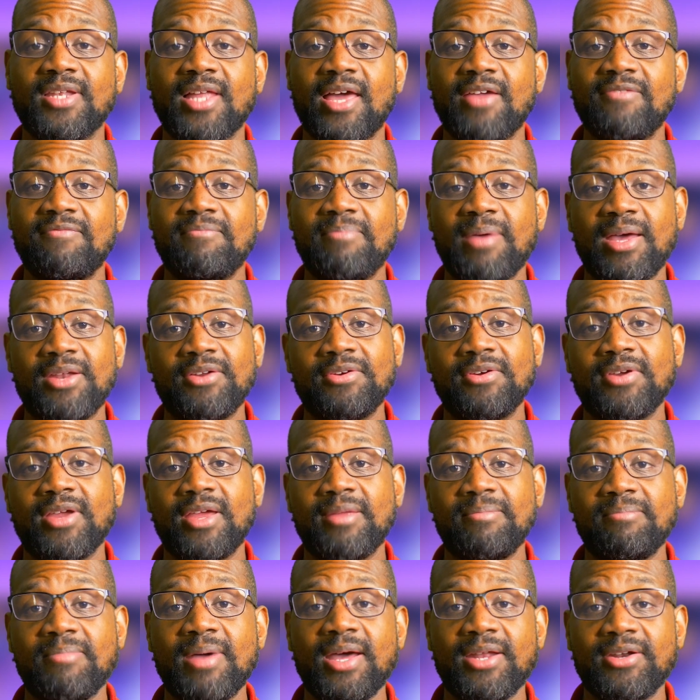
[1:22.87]
life better
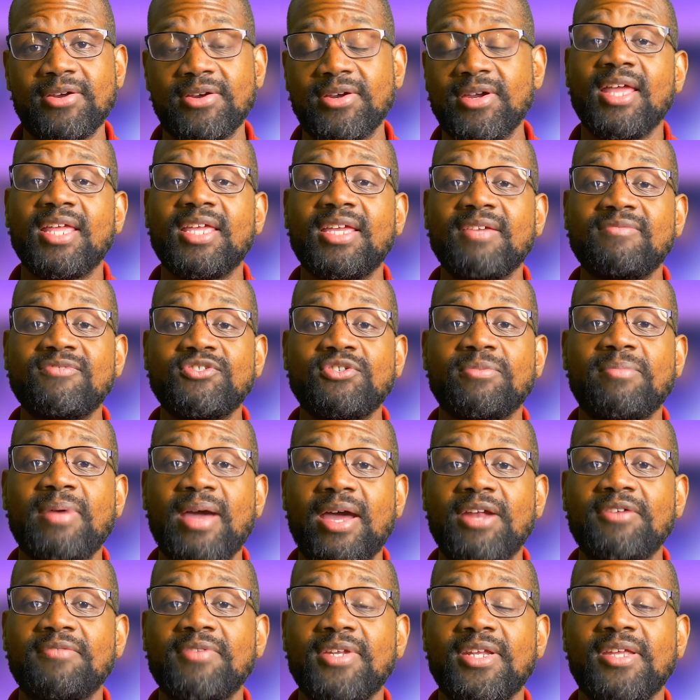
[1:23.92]
and better. It gives your
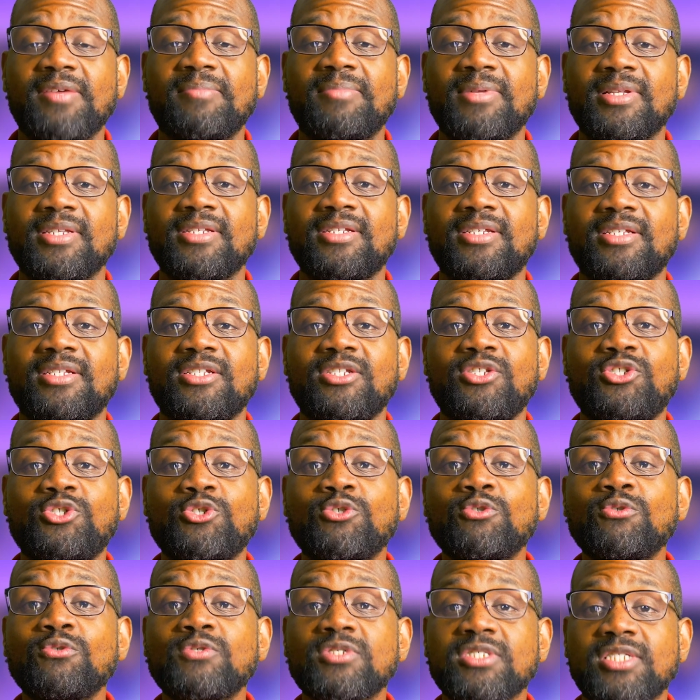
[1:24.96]
battery the ability to
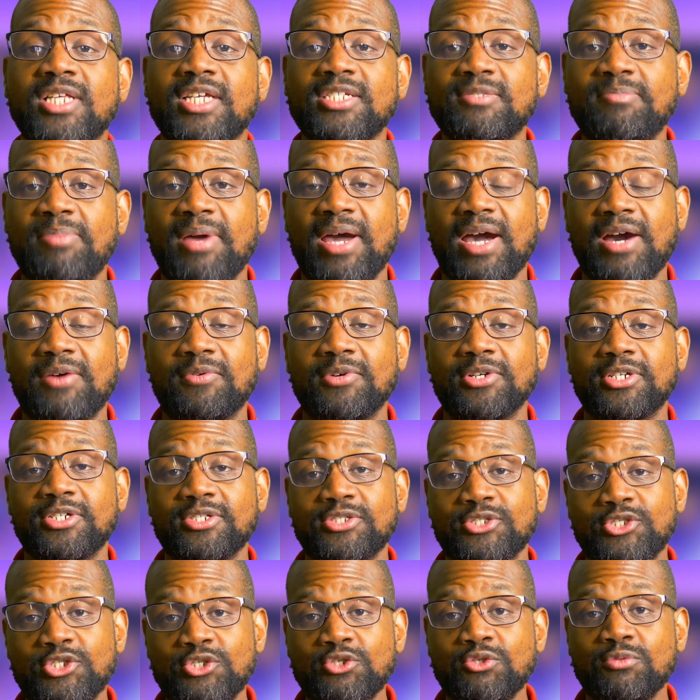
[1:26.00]
use less power,
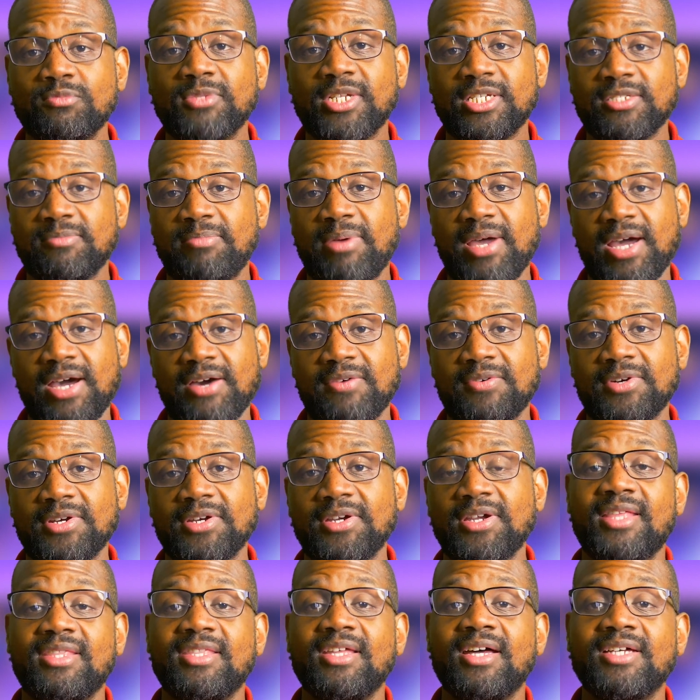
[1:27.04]
consume less power,
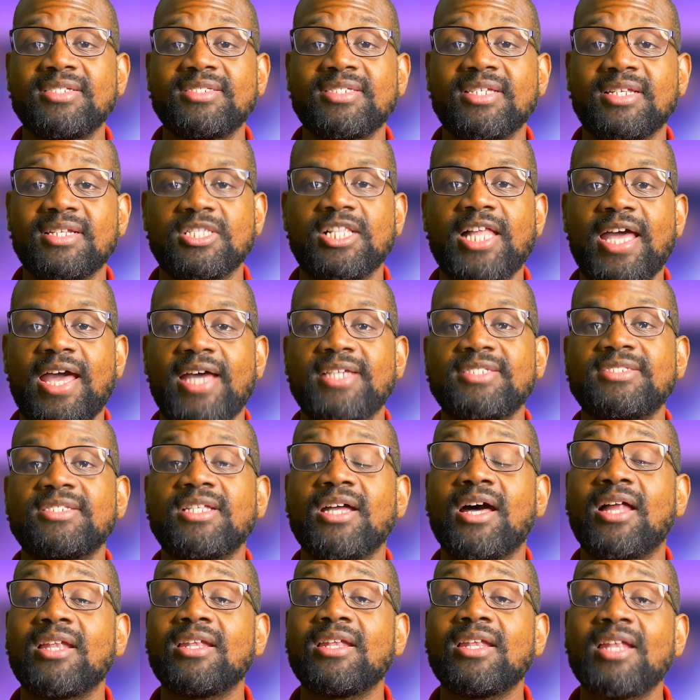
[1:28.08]
and thus last
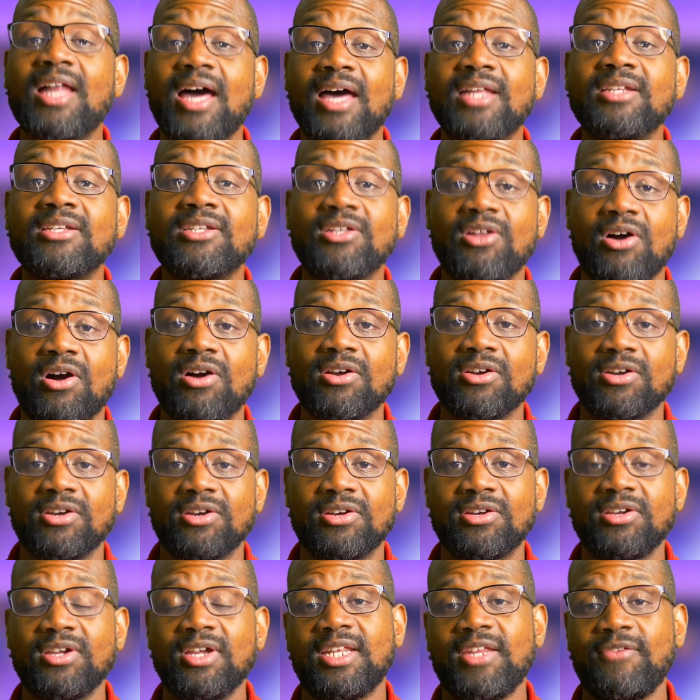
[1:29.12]
a lot
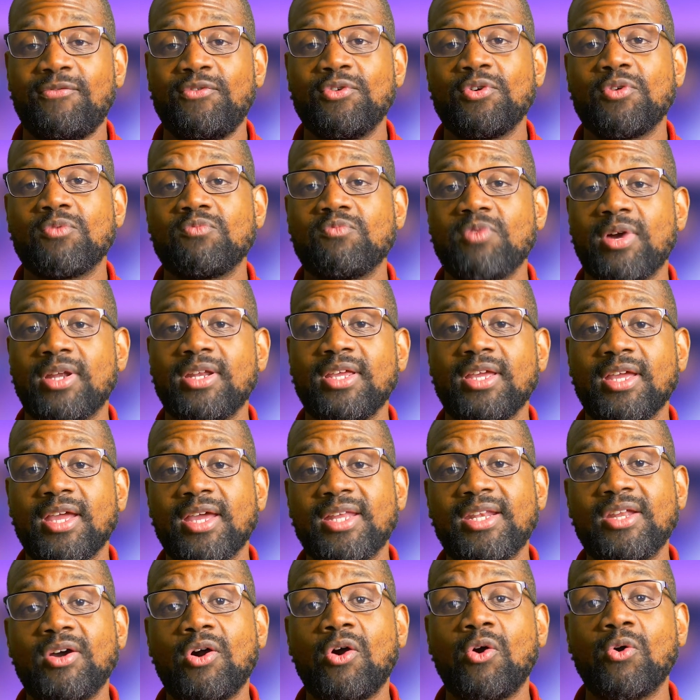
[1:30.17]
longer than if you're running
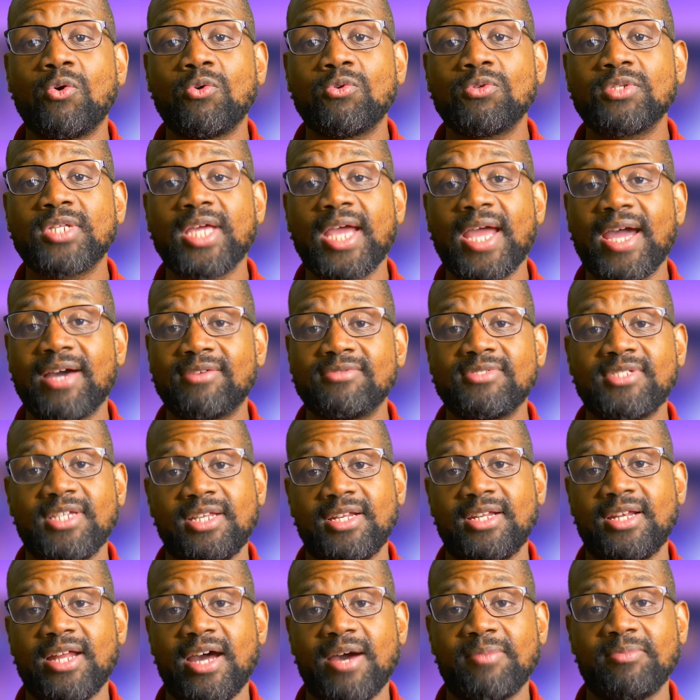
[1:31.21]
an old
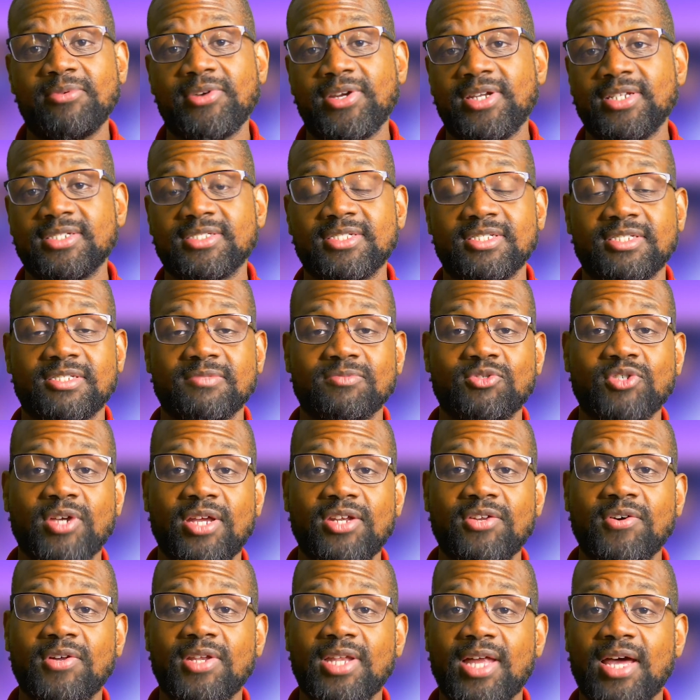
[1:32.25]
outdated operating system. So I
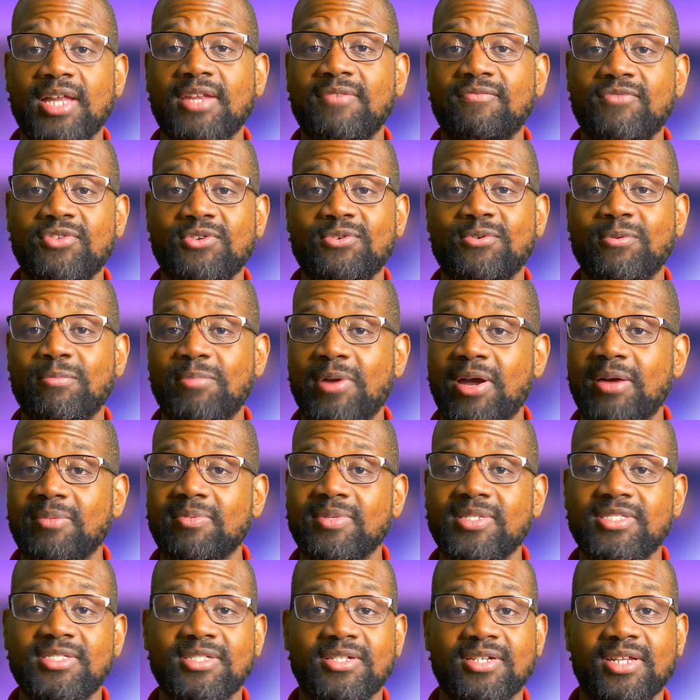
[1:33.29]
know a lot of you are
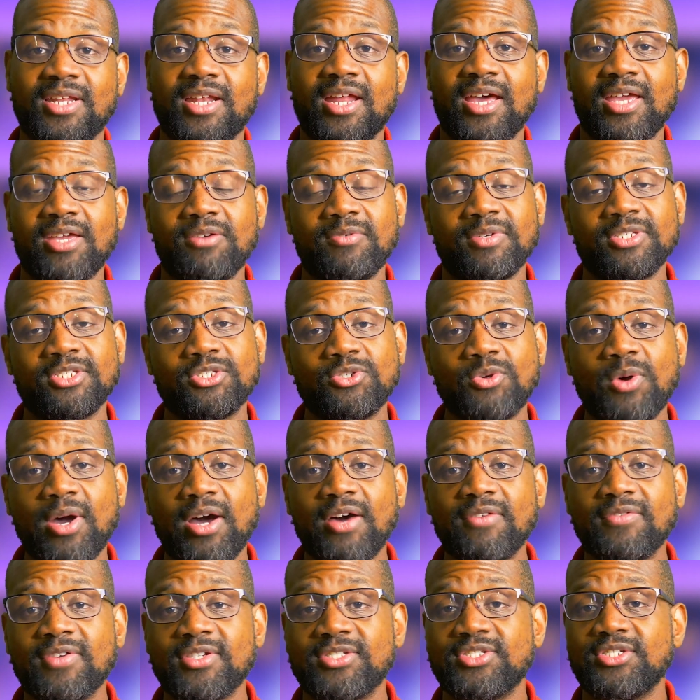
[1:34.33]
probably still on iOS
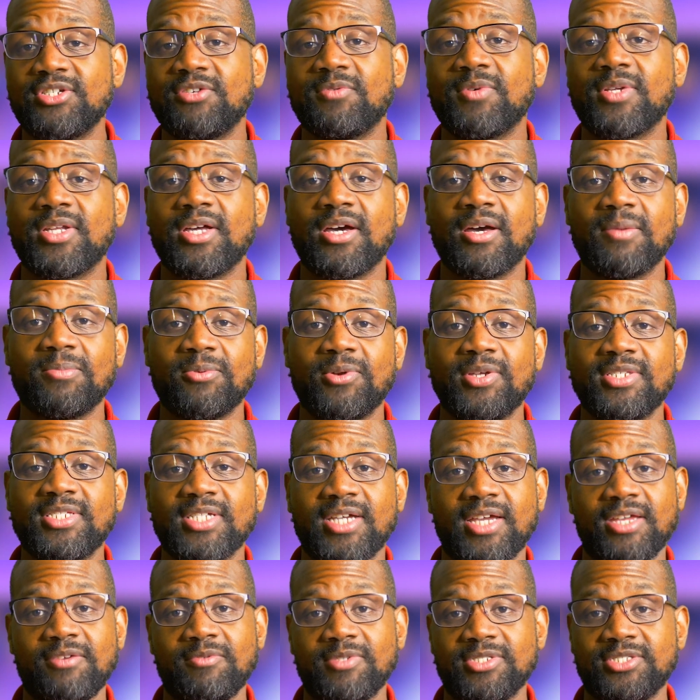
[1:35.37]
12 because you don't want to upgrade to
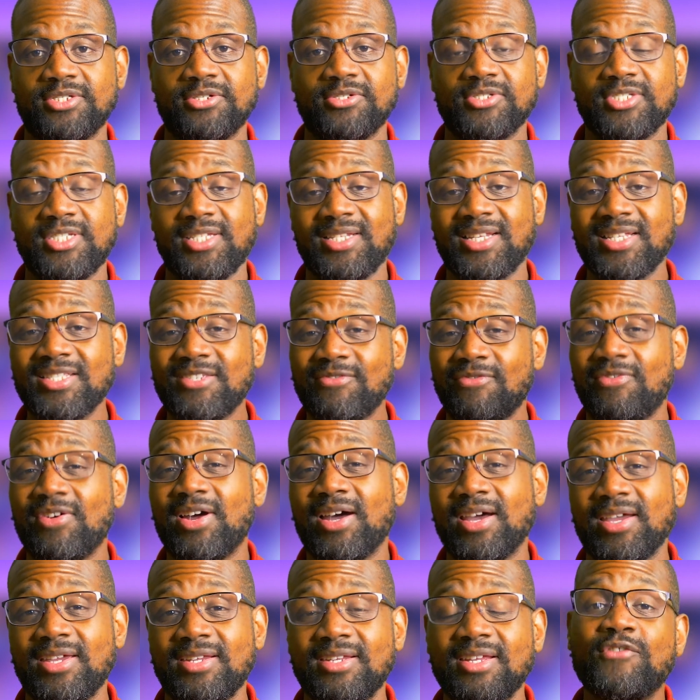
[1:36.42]
iOS 13. That's
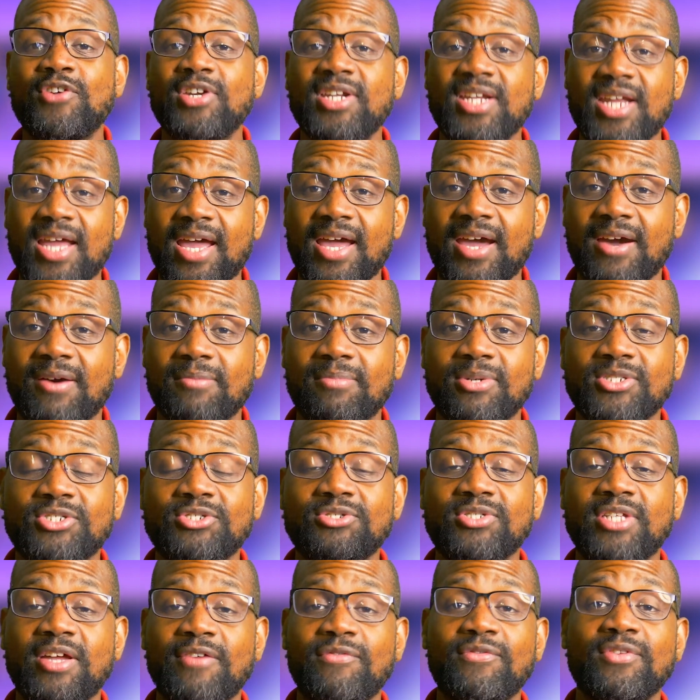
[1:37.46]
fine for now, but
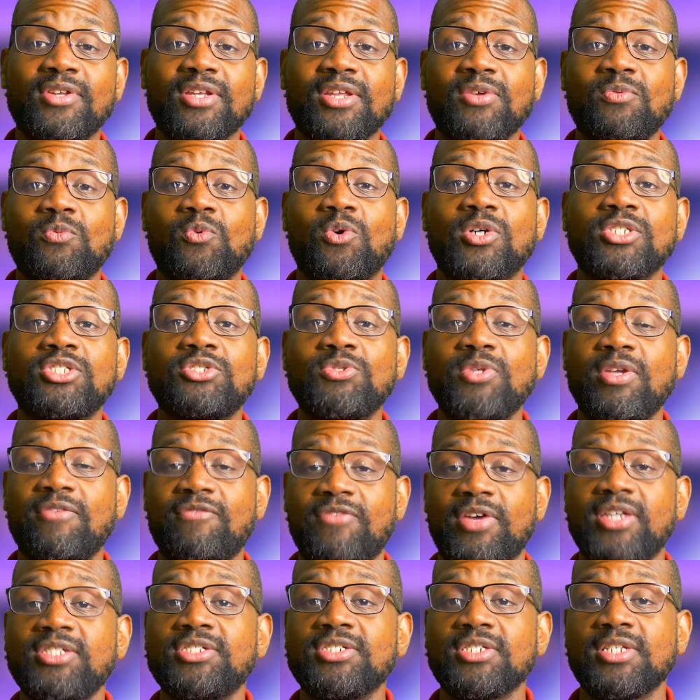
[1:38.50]
you definitely want to
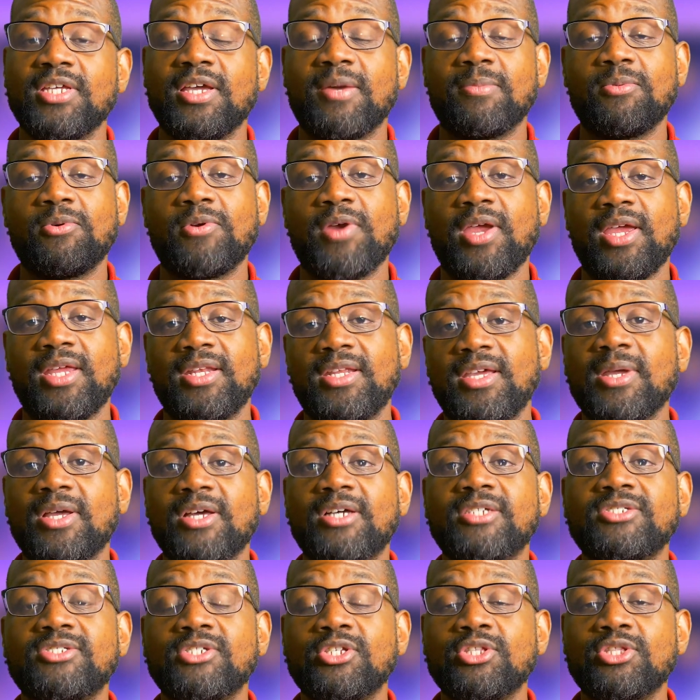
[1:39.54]
eventually upgrade
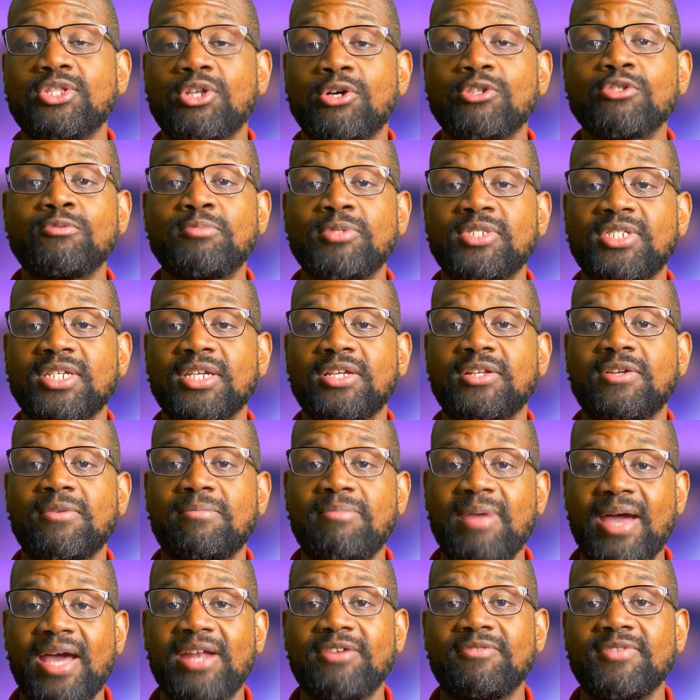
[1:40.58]
because those particular
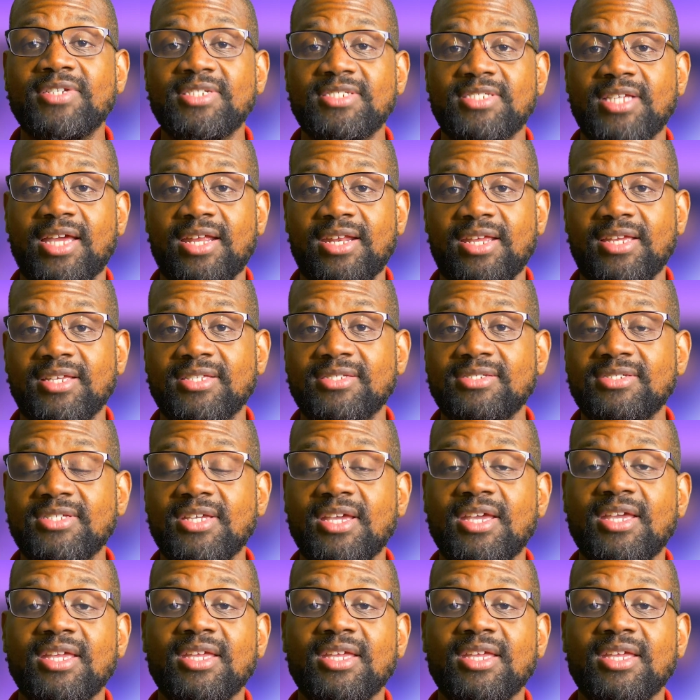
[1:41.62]
battery settings